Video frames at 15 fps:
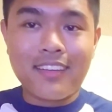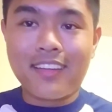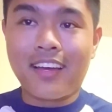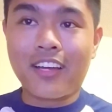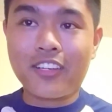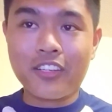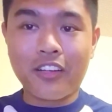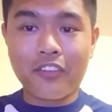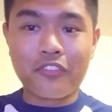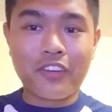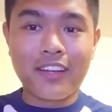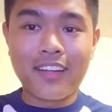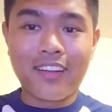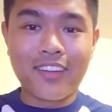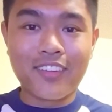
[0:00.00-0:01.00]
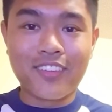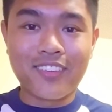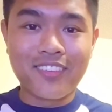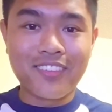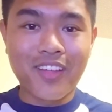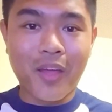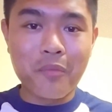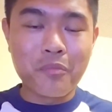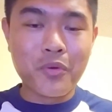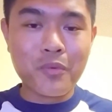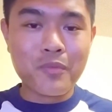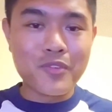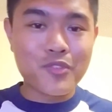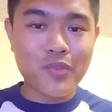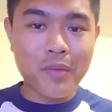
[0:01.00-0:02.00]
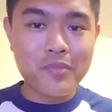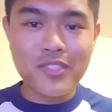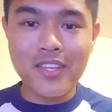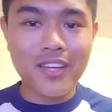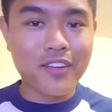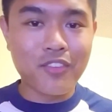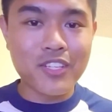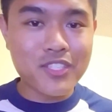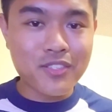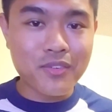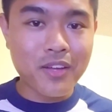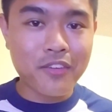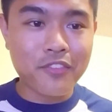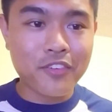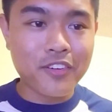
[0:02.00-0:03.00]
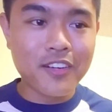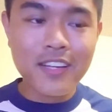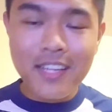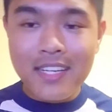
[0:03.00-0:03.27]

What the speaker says: I could not find it on Puma's website whatsoever.